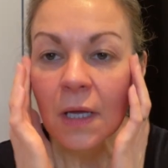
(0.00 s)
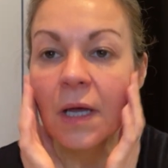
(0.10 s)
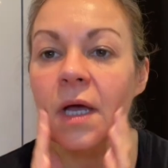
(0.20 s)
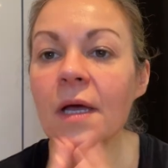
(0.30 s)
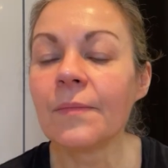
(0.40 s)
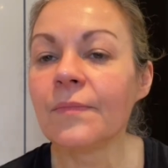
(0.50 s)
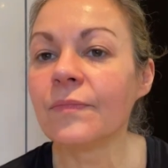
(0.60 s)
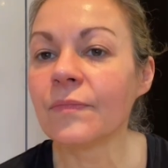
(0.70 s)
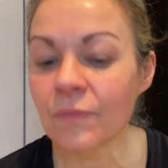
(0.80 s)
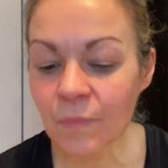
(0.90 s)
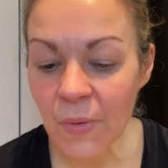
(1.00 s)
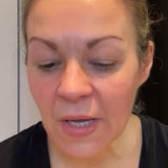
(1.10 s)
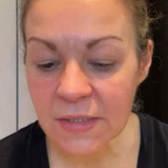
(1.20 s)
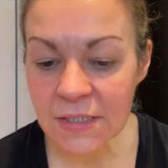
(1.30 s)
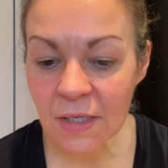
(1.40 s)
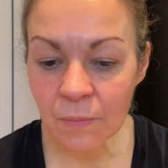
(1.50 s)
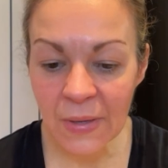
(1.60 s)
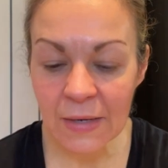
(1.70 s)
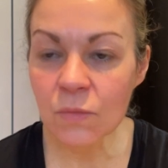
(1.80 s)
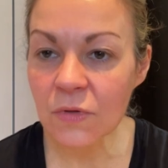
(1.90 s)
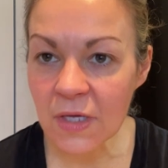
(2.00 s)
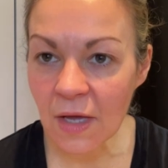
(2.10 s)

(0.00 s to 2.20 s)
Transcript: But compared with the